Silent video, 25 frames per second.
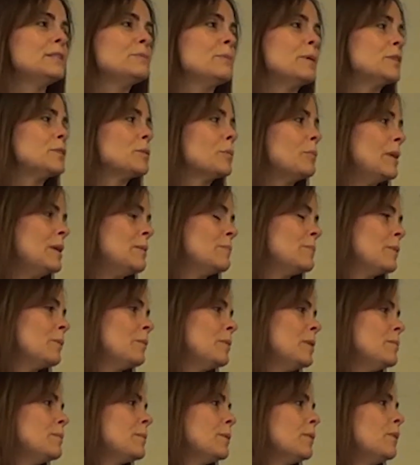special people,
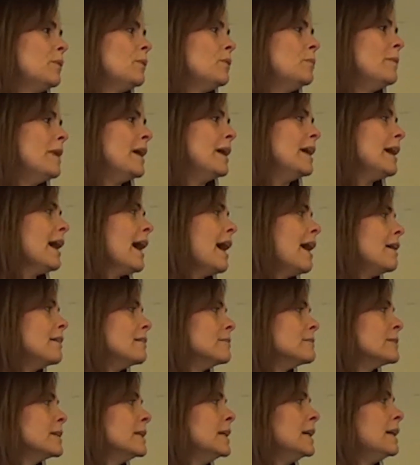people who may have
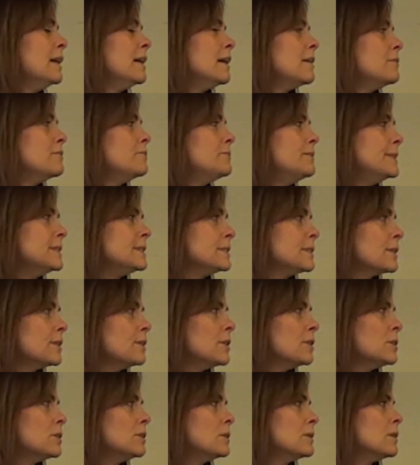
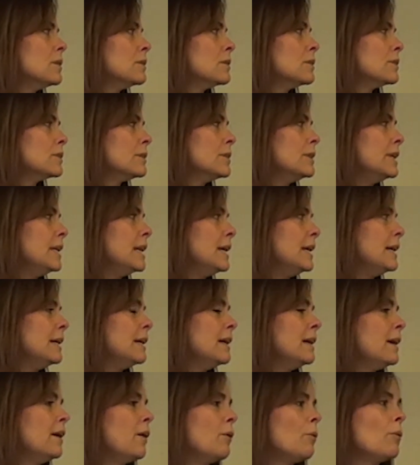physical learning
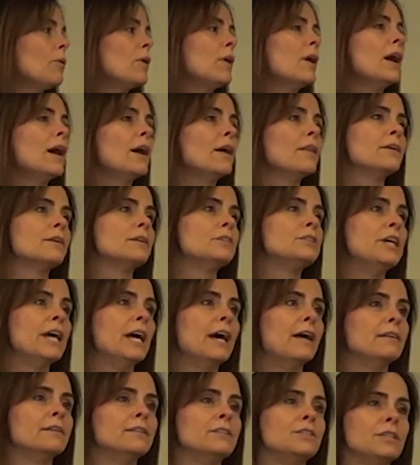or other
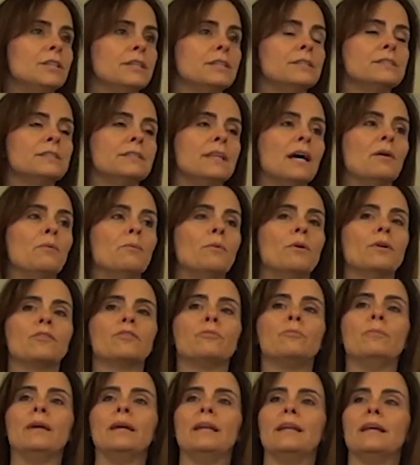challenges that would have
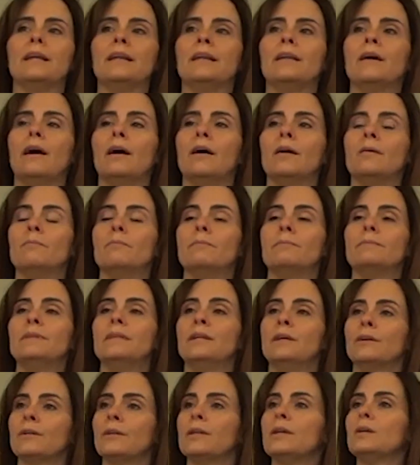made it um,
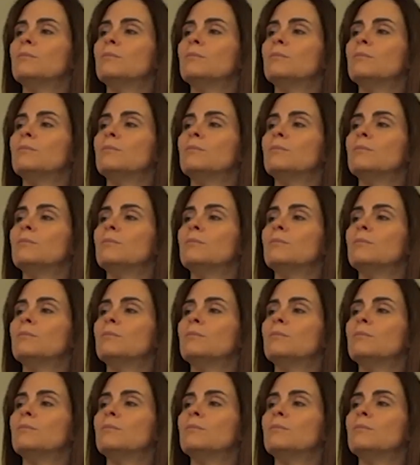nearly